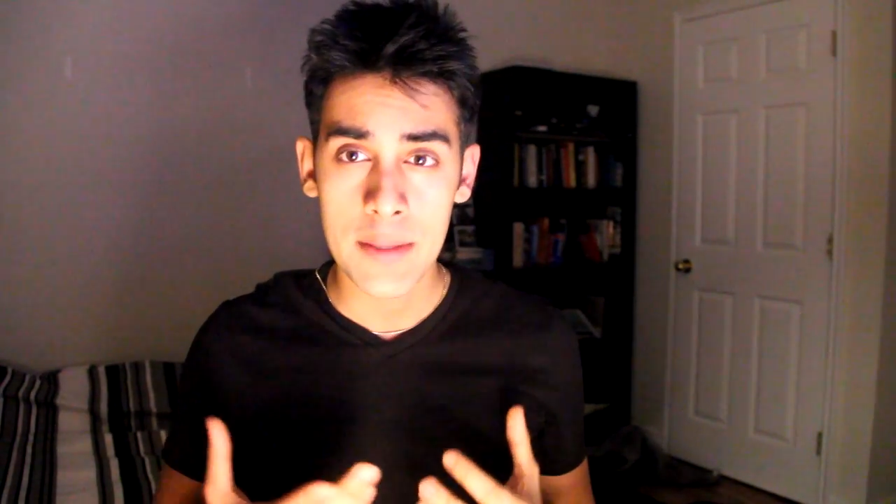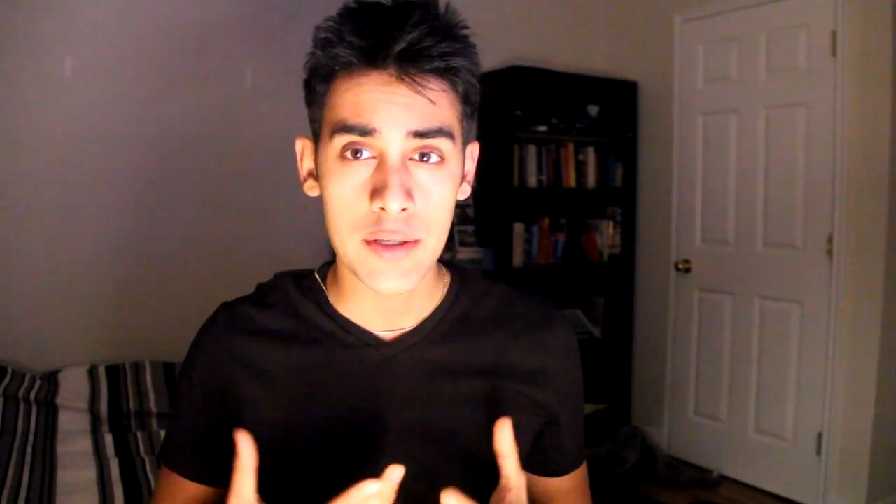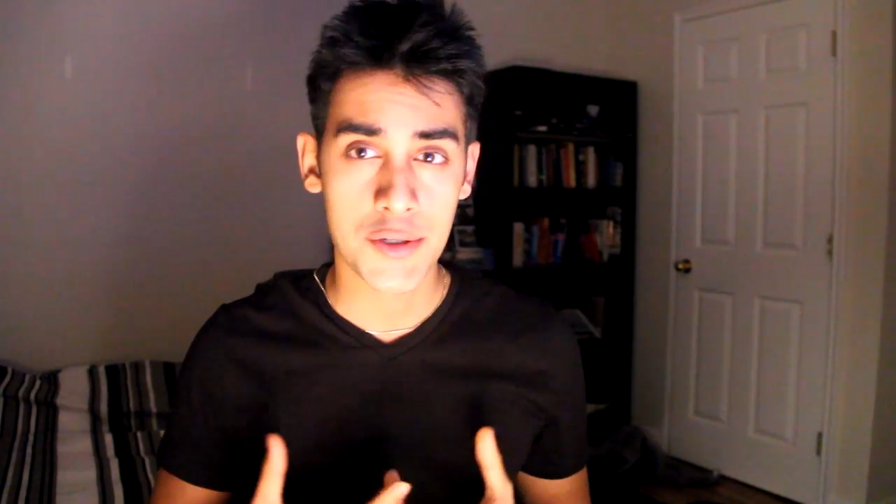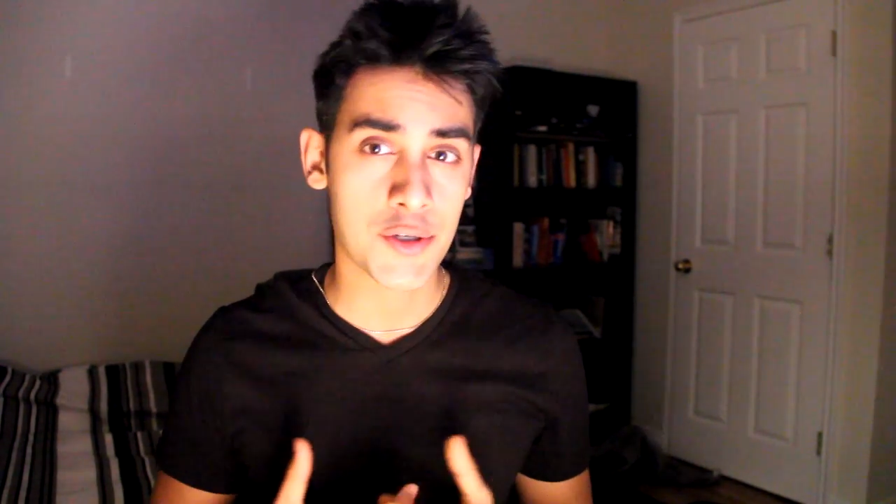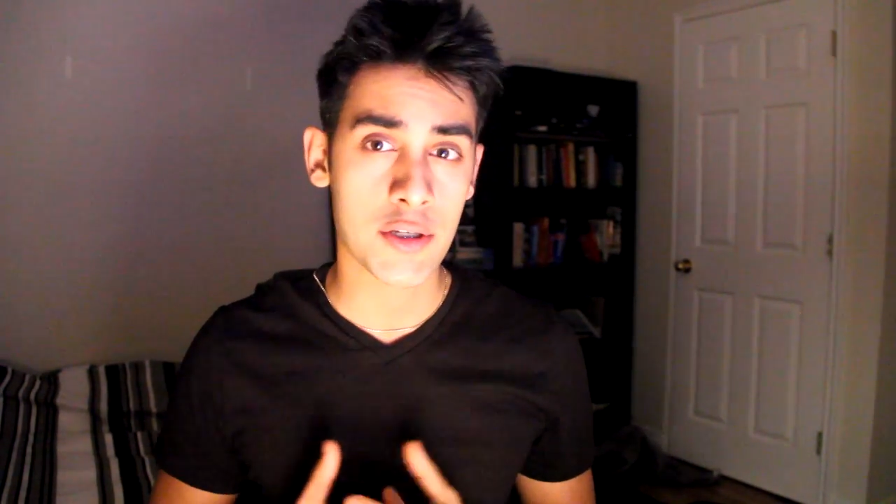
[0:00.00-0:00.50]

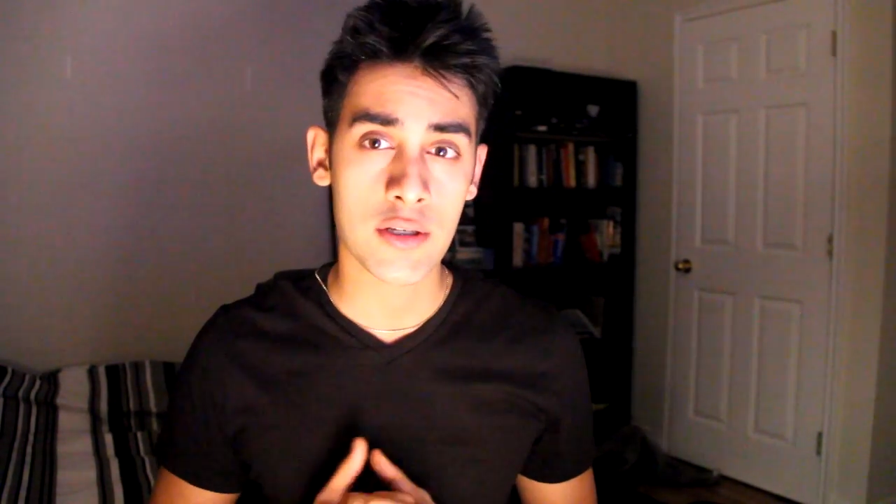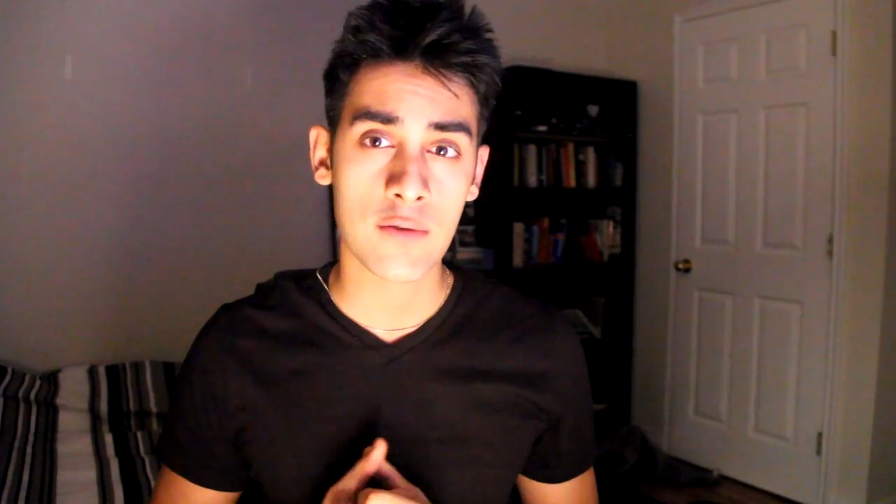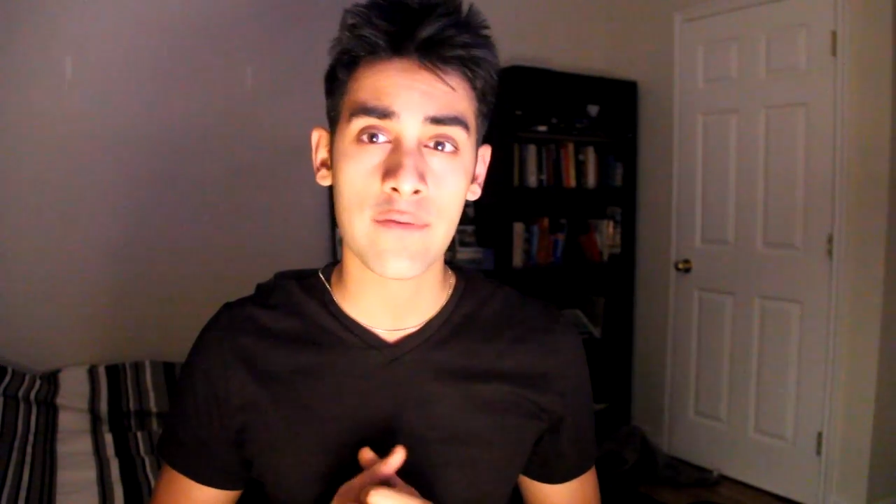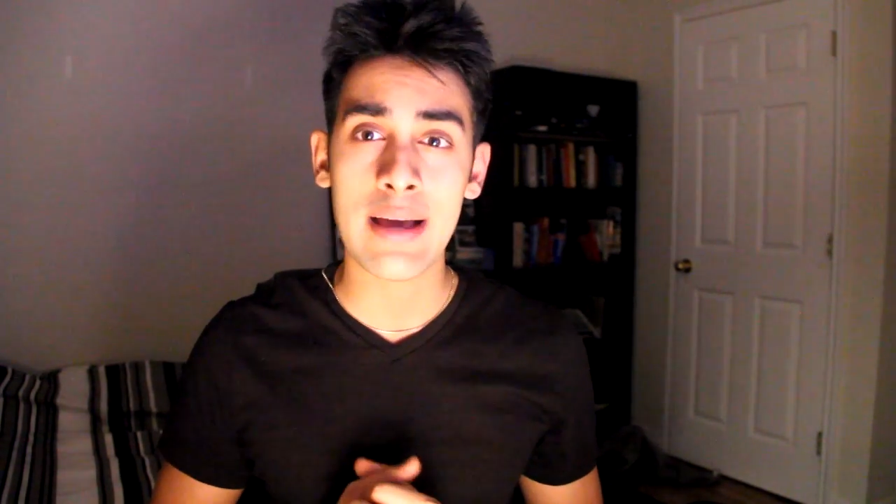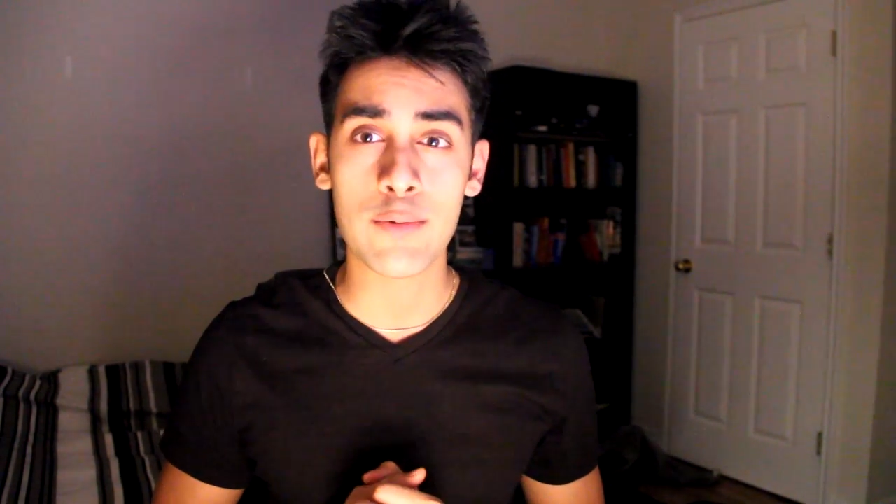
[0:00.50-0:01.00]
it's
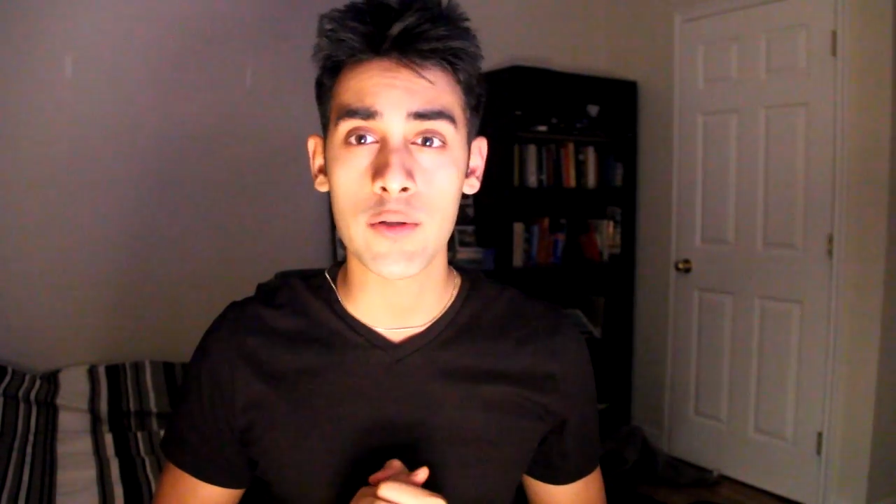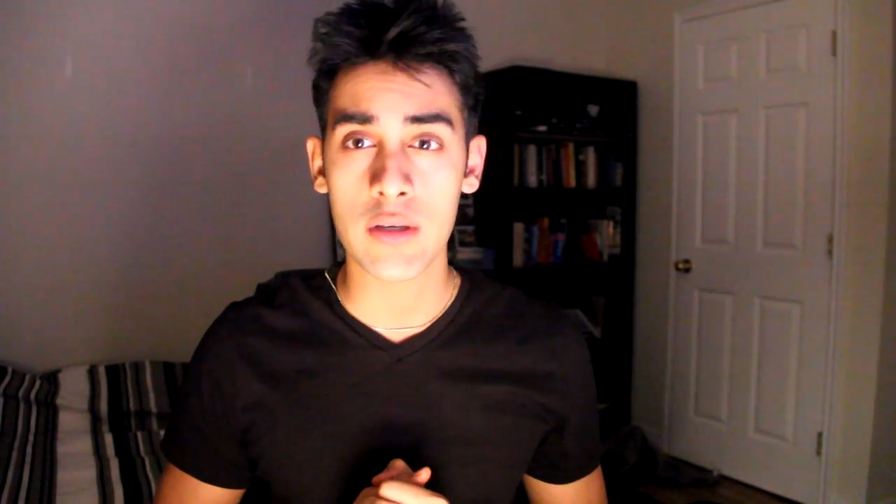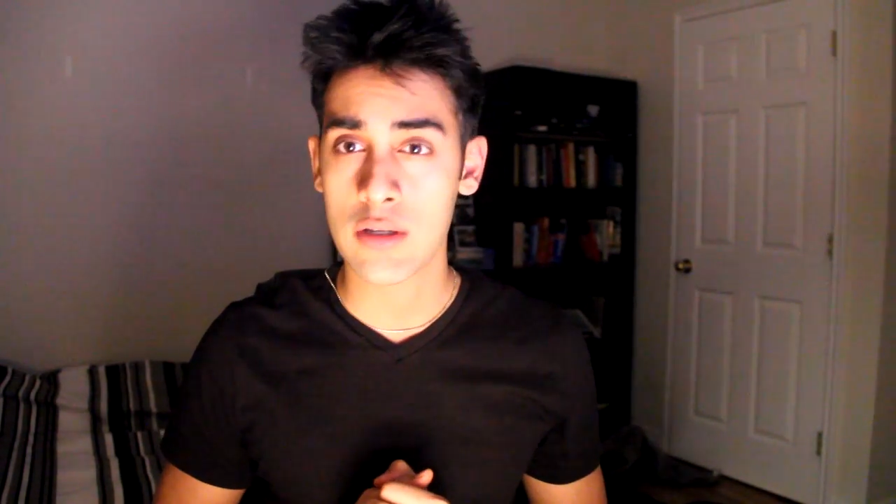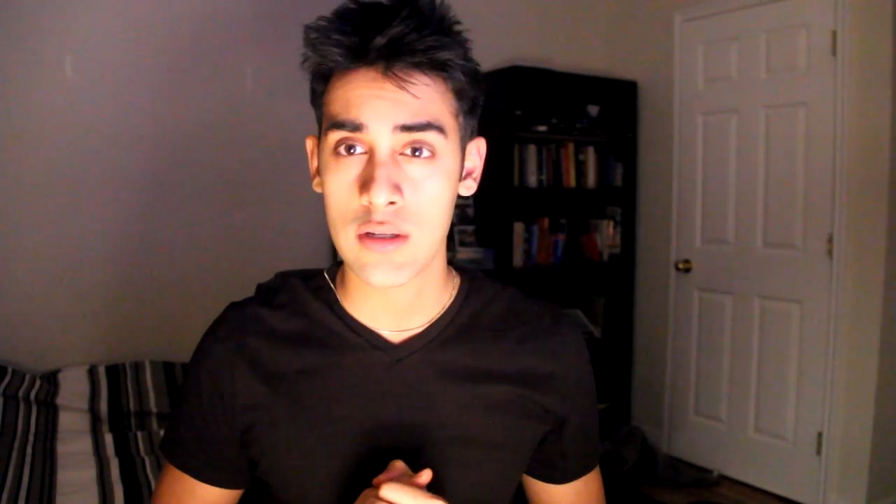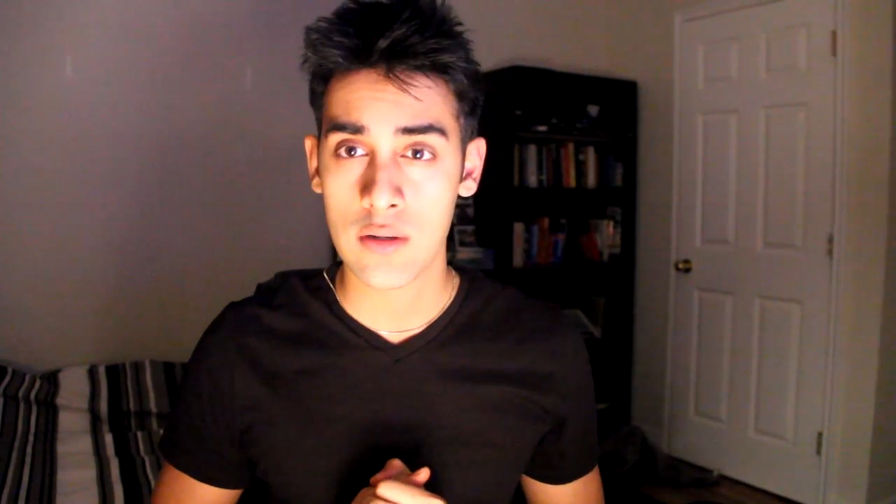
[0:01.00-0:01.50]
just
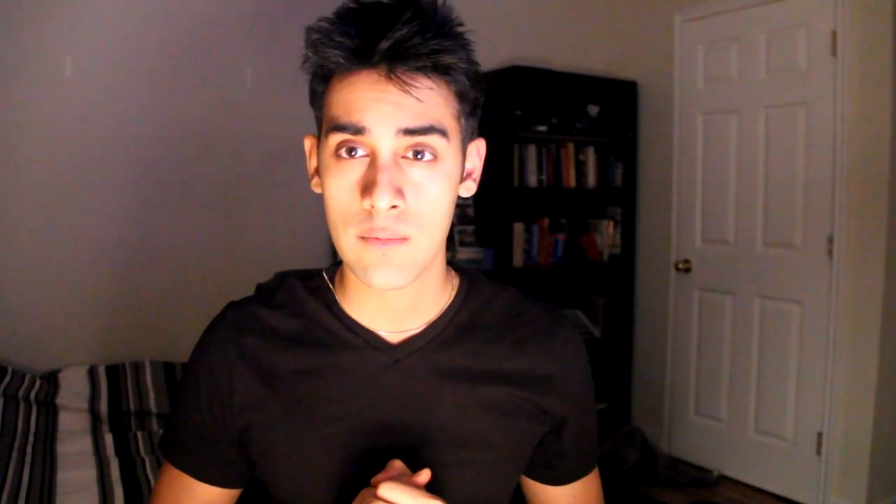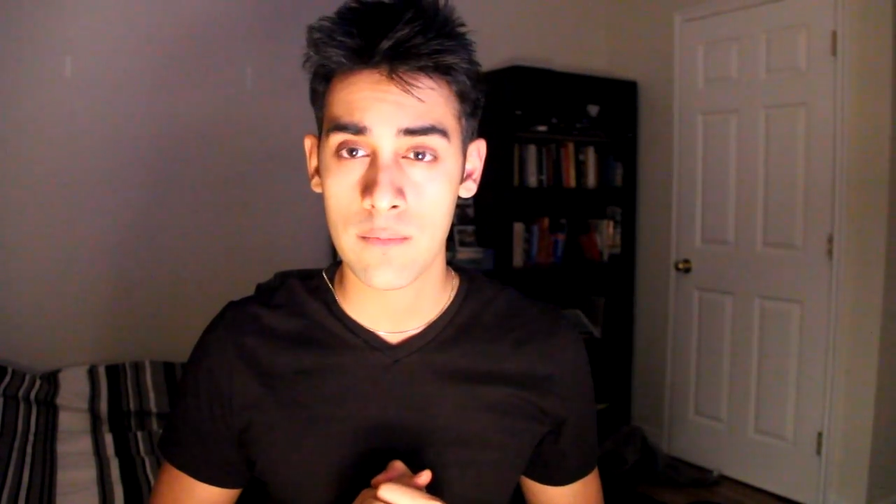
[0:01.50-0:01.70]
fabulous.